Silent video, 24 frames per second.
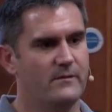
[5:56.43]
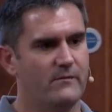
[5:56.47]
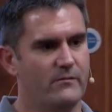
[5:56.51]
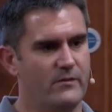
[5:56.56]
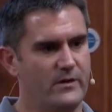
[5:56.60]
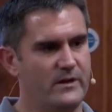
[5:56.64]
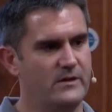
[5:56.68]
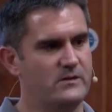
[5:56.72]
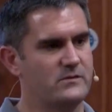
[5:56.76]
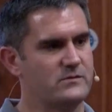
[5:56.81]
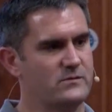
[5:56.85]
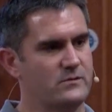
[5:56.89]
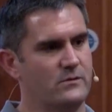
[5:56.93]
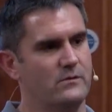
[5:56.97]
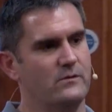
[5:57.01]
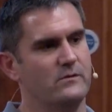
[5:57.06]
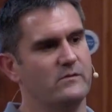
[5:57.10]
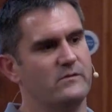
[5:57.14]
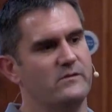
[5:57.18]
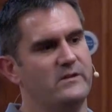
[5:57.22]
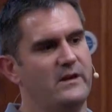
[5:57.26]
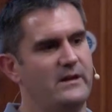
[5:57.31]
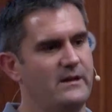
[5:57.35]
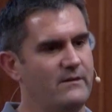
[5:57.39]
that
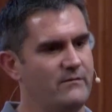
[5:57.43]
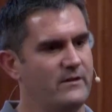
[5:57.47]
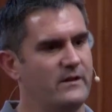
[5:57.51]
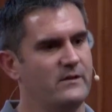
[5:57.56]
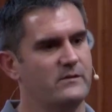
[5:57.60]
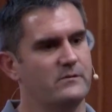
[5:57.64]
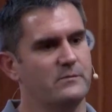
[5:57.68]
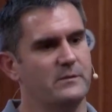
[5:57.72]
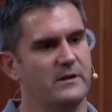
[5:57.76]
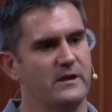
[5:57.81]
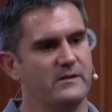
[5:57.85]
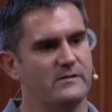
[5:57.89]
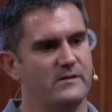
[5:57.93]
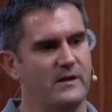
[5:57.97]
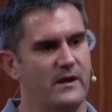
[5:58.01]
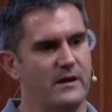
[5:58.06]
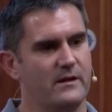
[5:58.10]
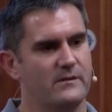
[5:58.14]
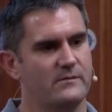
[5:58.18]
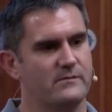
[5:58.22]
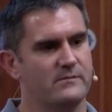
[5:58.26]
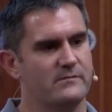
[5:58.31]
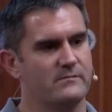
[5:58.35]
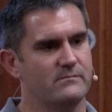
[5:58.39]
installs natively into
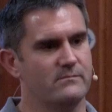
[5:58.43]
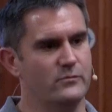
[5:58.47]
ESX.